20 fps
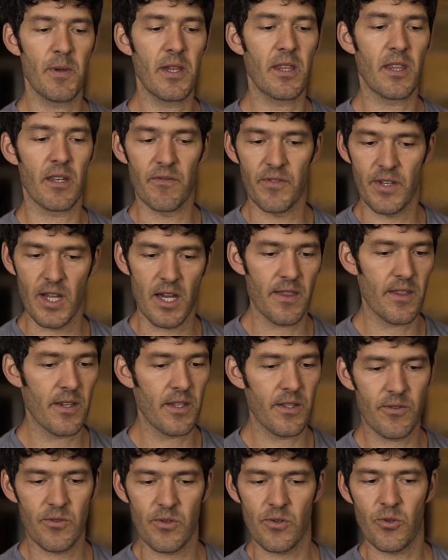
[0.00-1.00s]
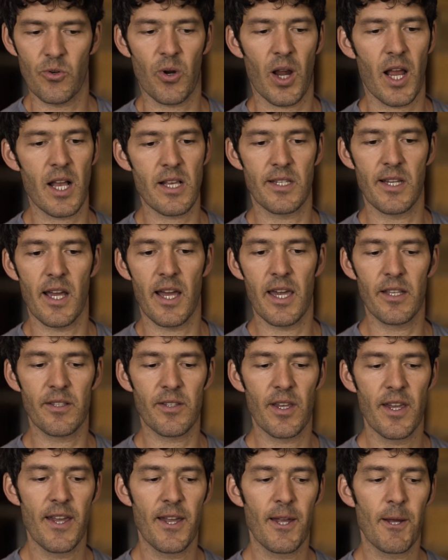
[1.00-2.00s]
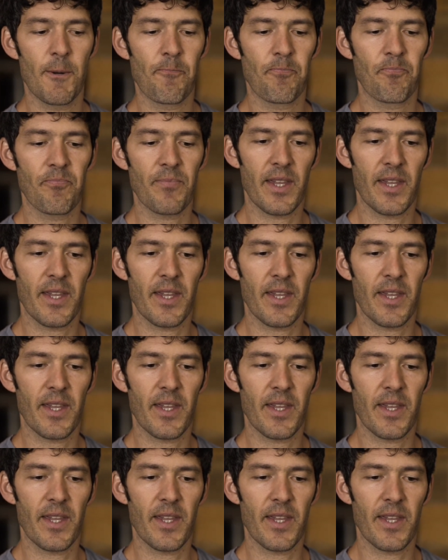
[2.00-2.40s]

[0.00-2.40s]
so to speak, that have done the crash diets,